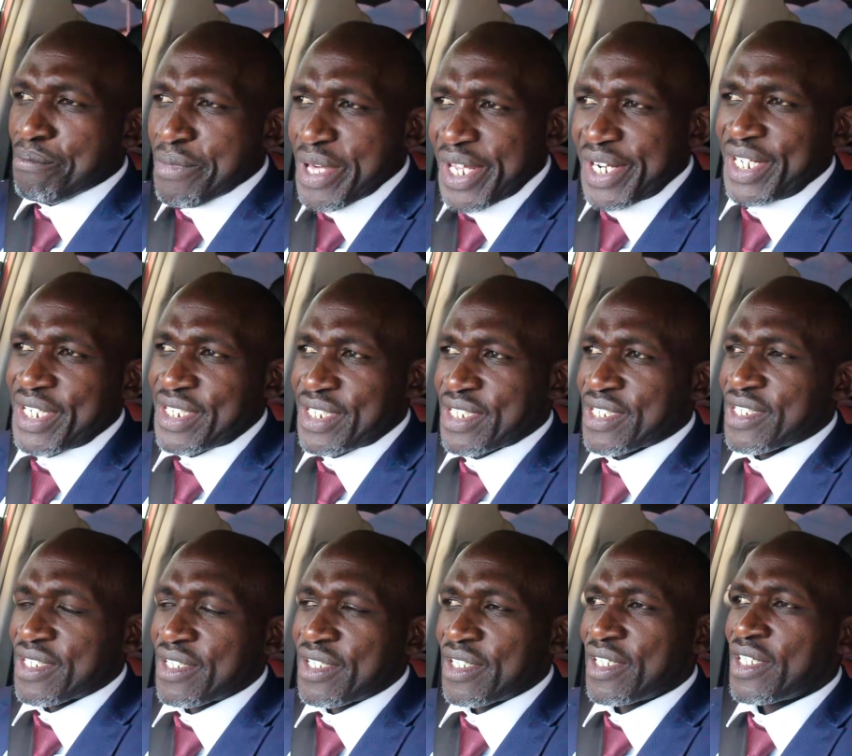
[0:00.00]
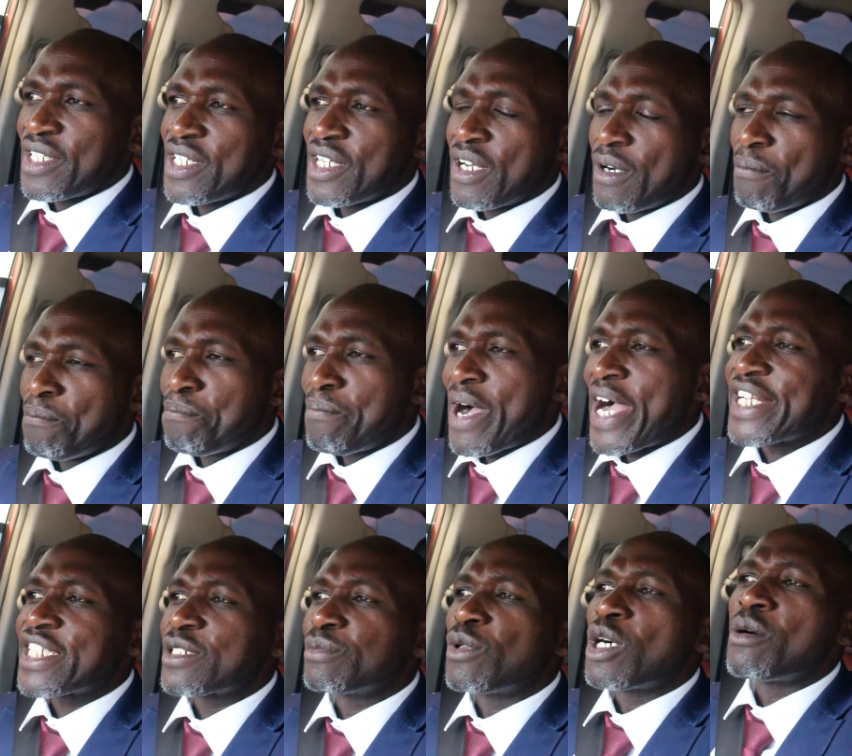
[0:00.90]
merit,
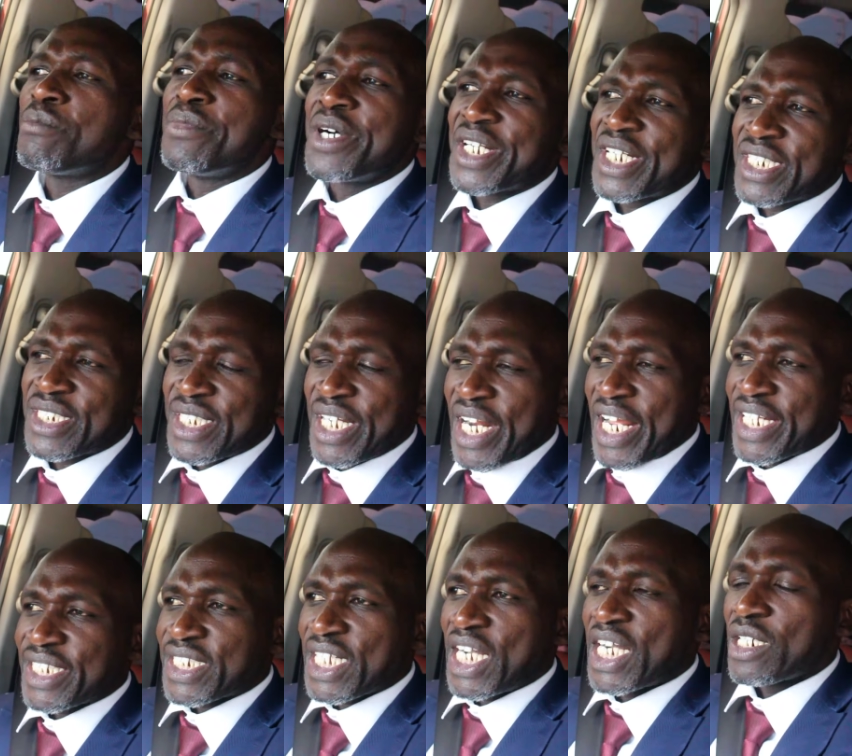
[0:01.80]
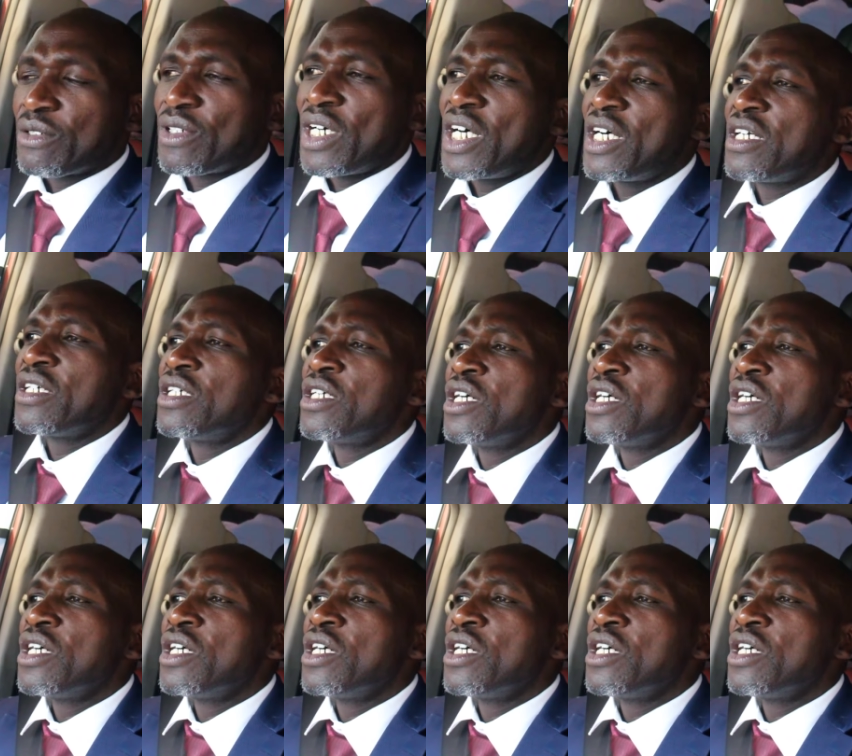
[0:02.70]
much more merit than Gachagua,